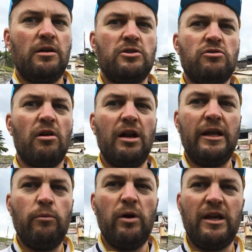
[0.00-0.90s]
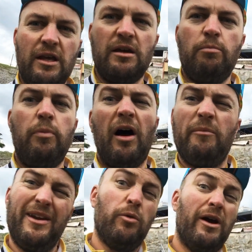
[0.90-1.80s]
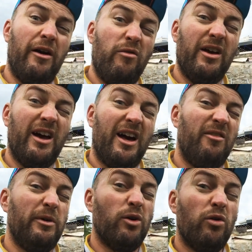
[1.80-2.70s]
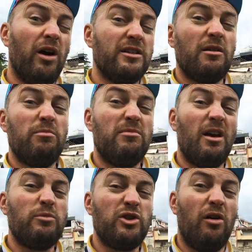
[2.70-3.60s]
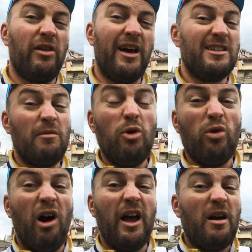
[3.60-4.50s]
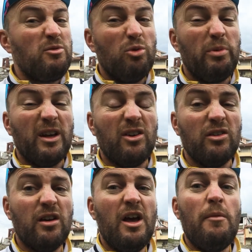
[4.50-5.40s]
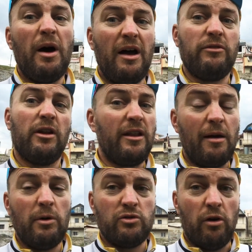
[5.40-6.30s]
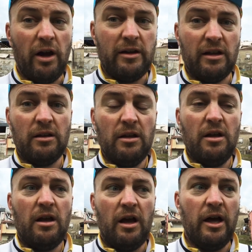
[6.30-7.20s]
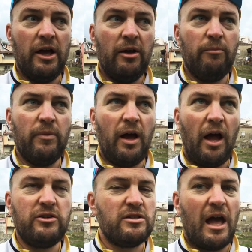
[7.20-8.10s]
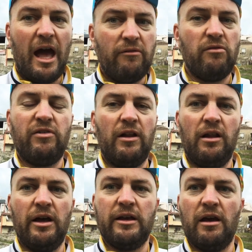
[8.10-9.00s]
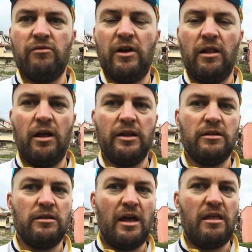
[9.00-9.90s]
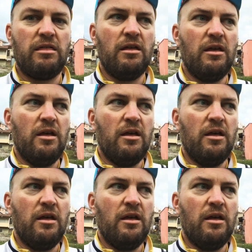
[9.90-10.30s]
struggly week, but I've been aware of it and I've been alright. So the upshot of that is I'm alright, it's all been good, but I haven't done that much riding. I just haven't felt like it. I felt like death